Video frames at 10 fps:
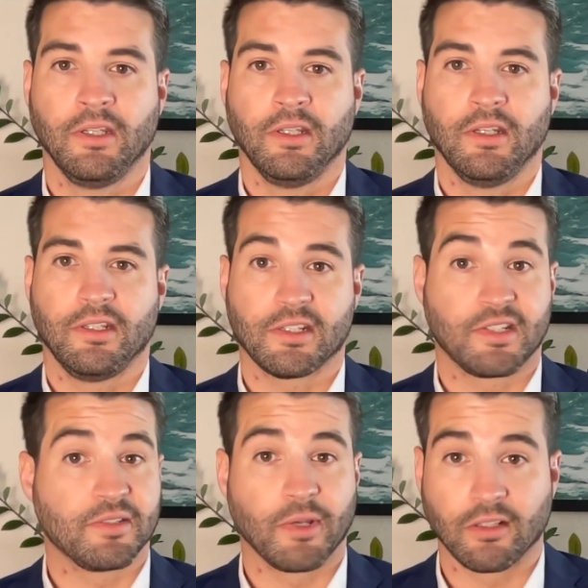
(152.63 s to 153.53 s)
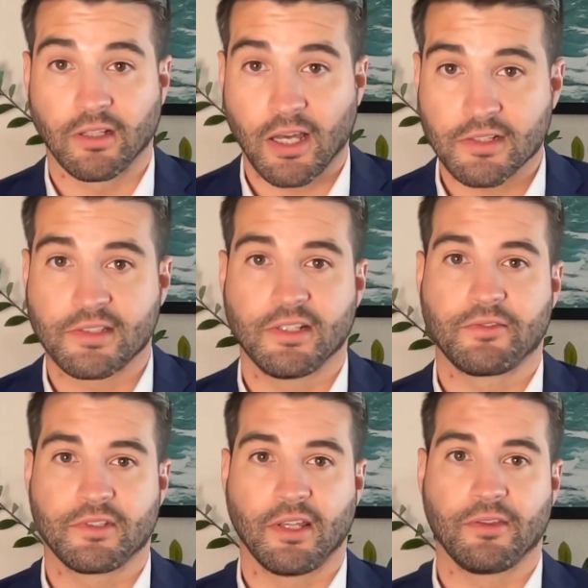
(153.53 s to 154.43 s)
DSTs make a lot of sense for
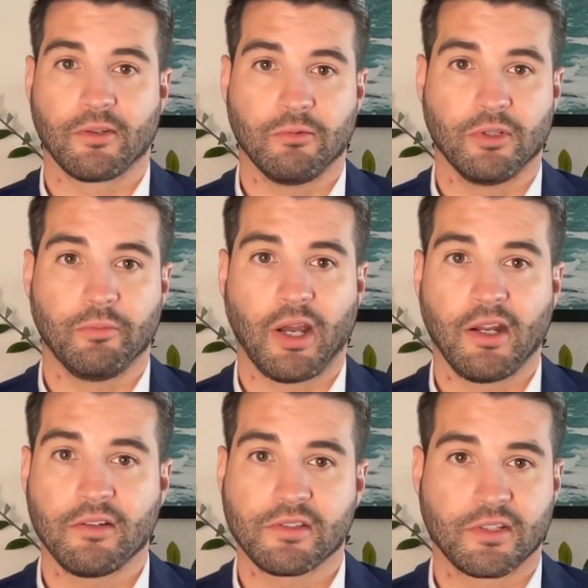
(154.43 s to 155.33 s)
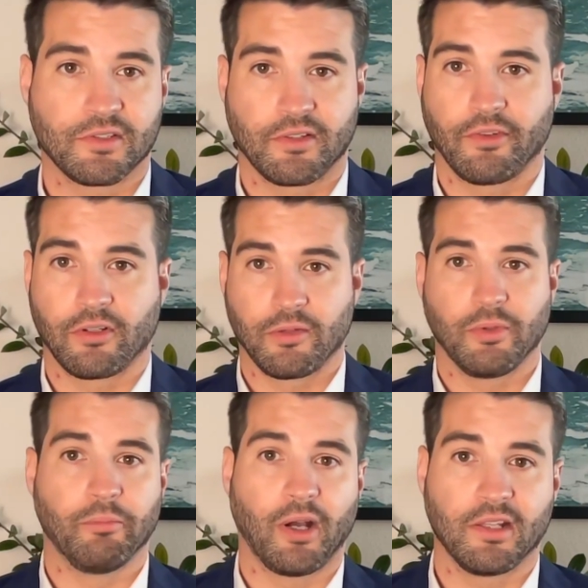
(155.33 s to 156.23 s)
1031 buyers because they've already been
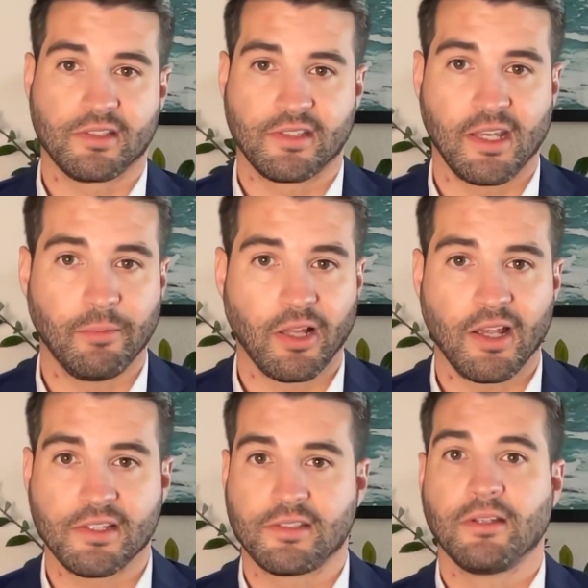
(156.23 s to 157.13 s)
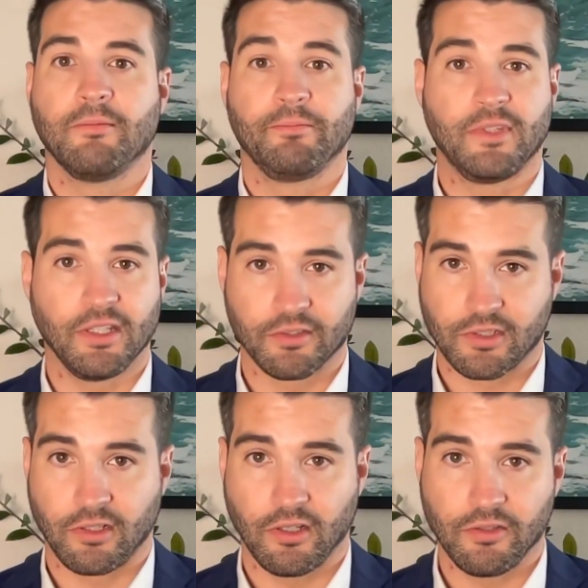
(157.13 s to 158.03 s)
bought and stabilized, deals
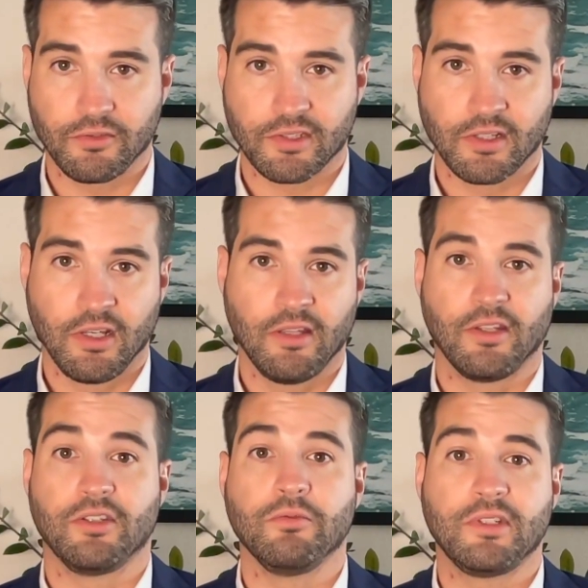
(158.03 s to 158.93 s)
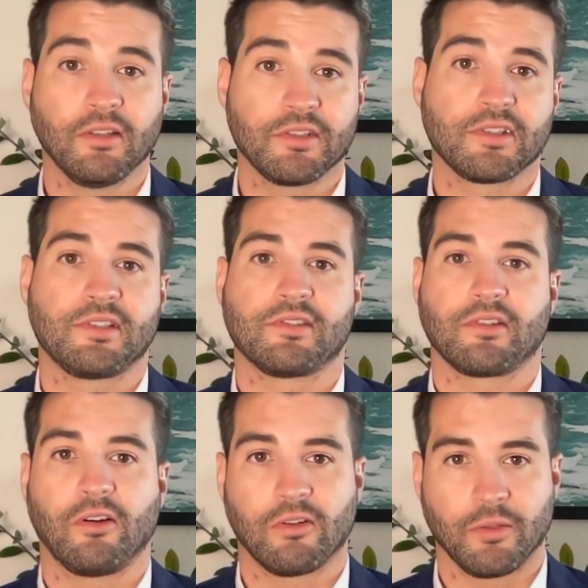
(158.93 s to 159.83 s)
closed, the due diligence has
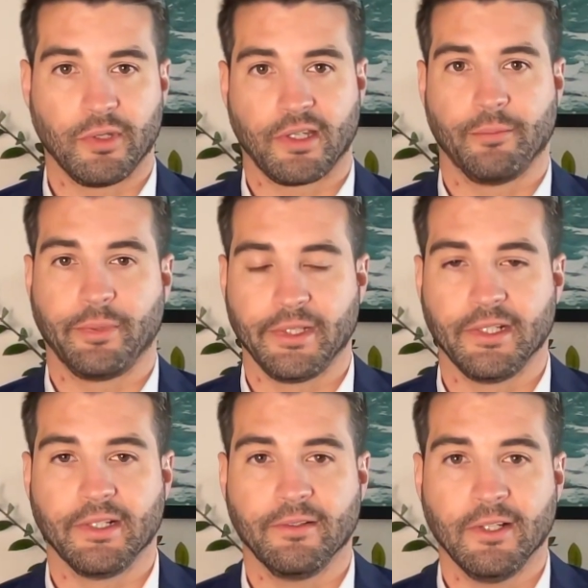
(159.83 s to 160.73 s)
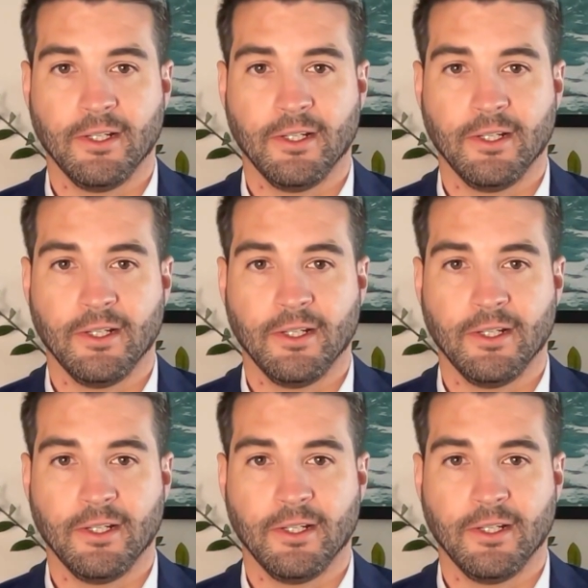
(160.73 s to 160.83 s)
already been completed.